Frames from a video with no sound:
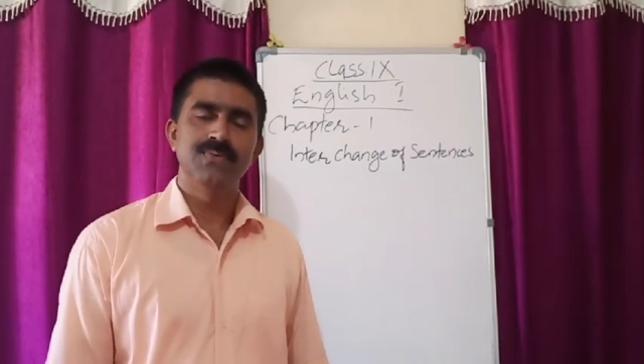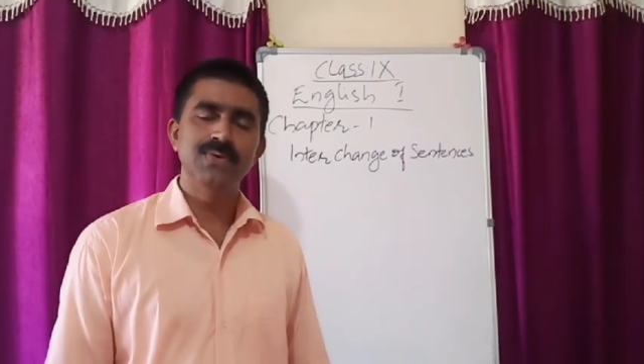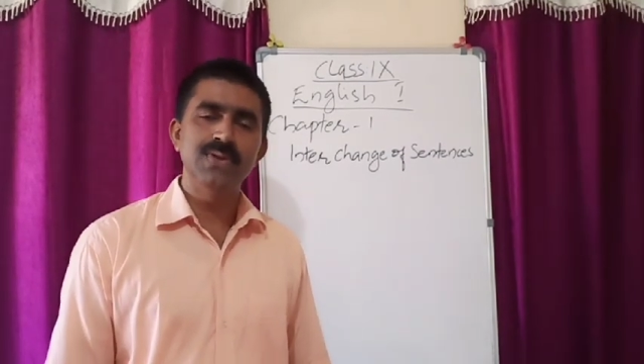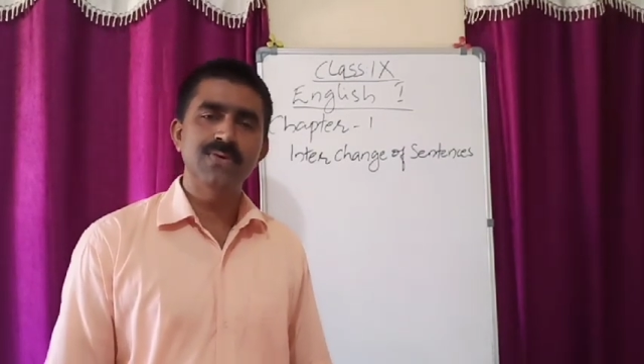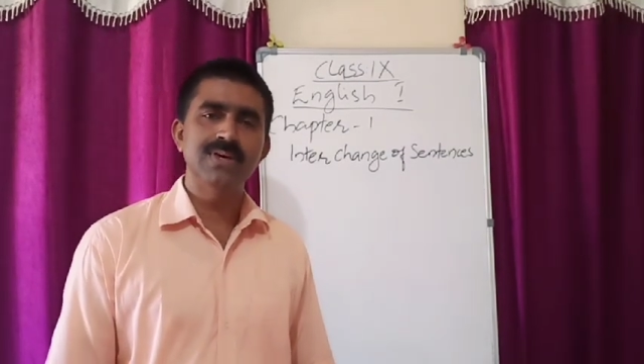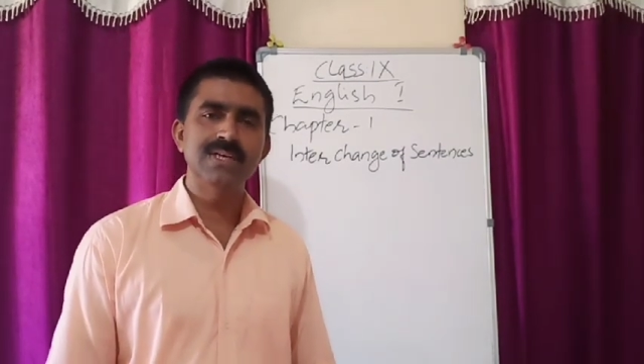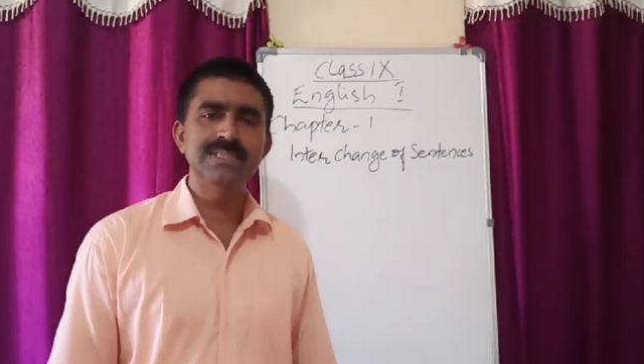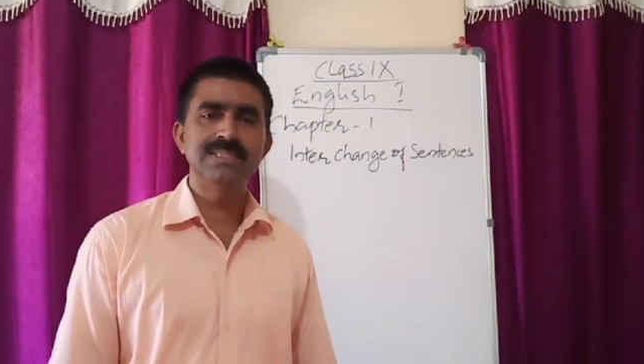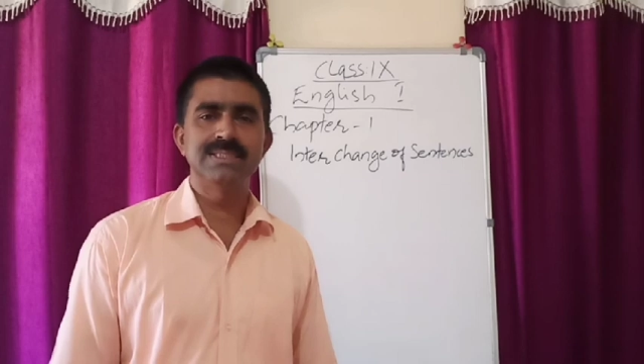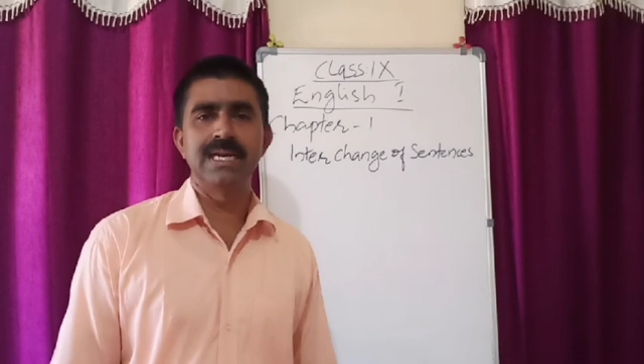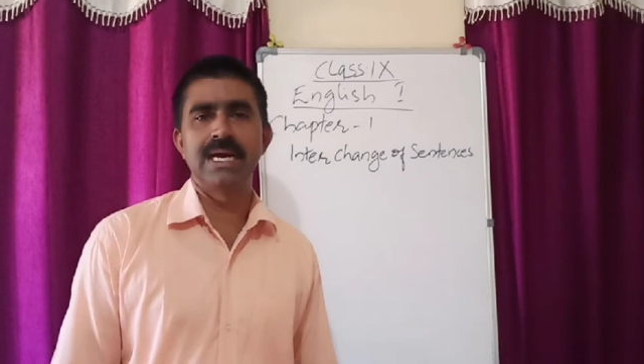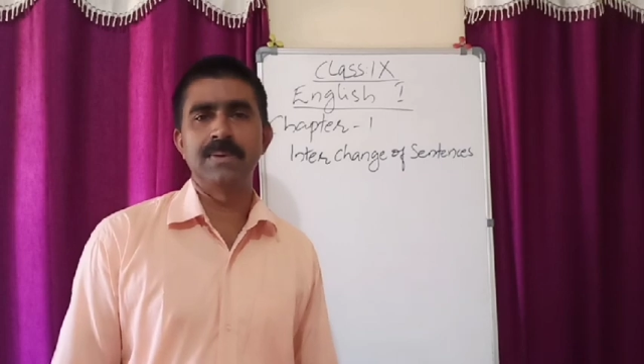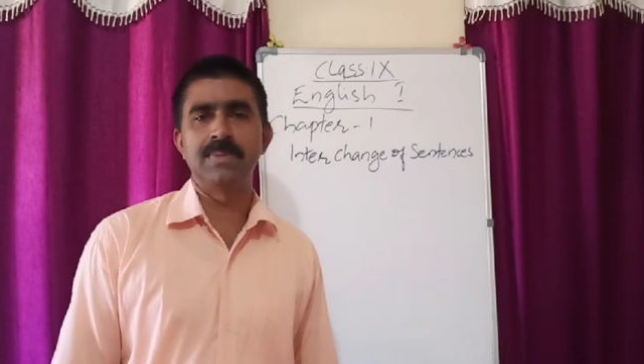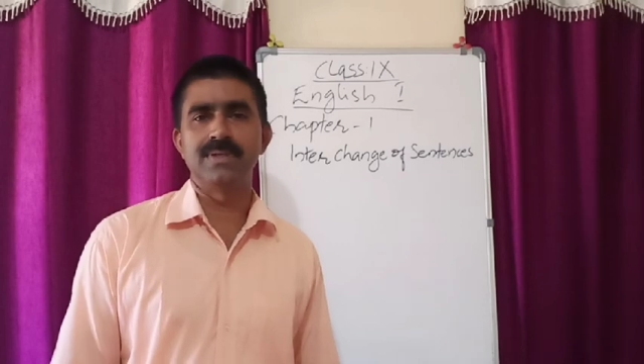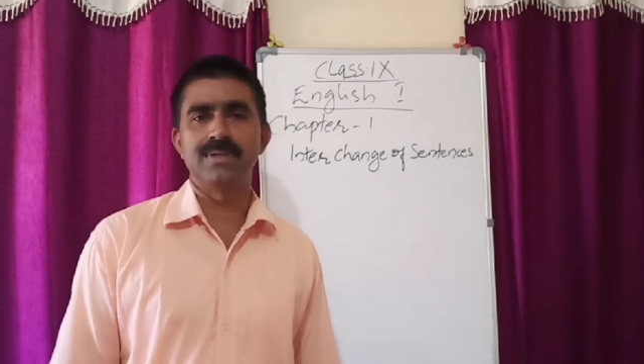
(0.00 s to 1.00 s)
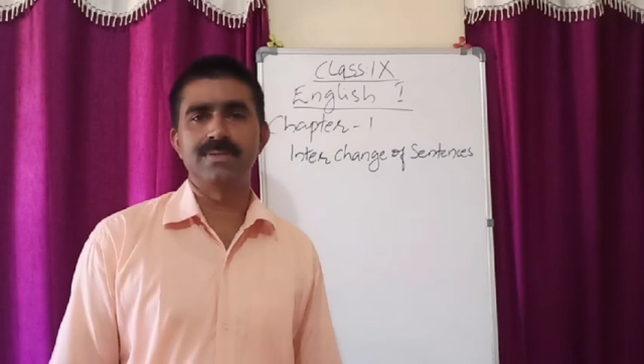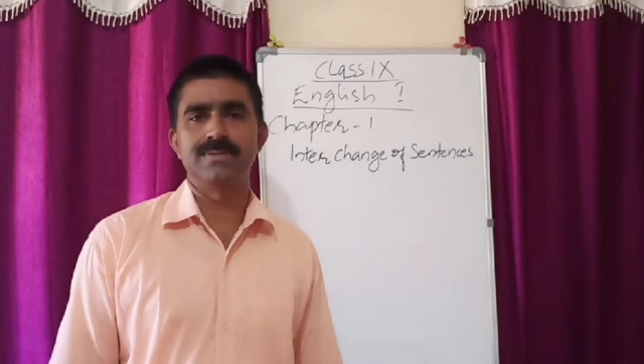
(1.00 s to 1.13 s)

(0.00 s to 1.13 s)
know what is grammar.